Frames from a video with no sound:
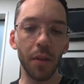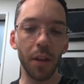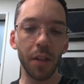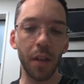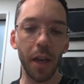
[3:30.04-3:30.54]

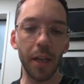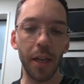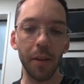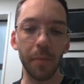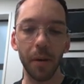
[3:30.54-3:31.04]
This lady
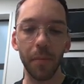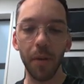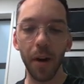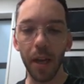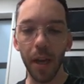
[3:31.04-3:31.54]
down the bottom
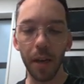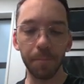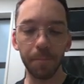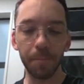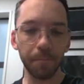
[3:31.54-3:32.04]
right
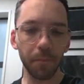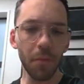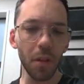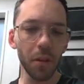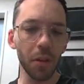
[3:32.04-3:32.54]
here,
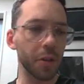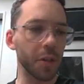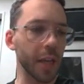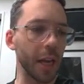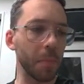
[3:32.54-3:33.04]

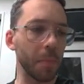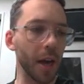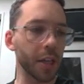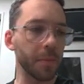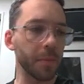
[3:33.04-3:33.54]
those 2 scaly
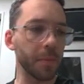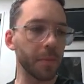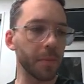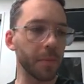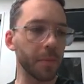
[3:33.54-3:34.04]
plaques, you
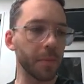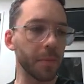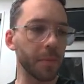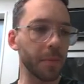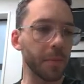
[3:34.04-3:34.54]
might look at
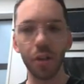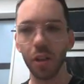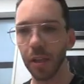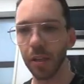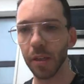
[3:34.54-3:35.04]
it and go, oh, it's
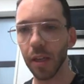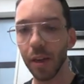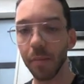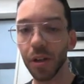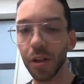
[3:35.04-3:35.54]
just a bit of sun
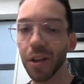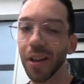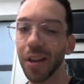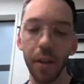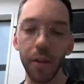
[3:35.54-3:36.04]
damage.
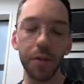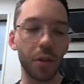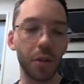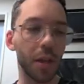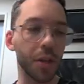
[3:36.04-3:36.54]
Actually, those
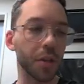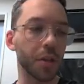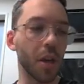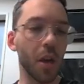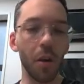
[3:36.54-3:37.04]
2
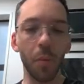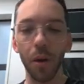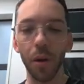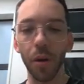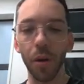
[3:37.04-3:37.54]
lesions
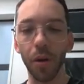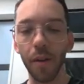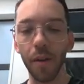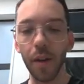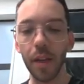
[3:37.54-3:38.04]
were
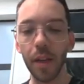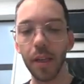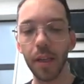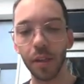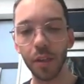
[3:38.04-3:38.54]
fairly
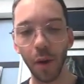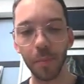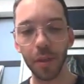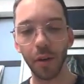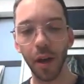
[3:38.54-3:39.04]
decent
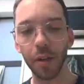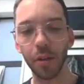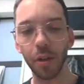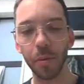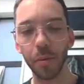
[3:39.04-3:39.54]
squamous cell
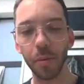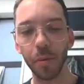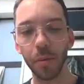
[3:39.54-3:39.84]
carcinomas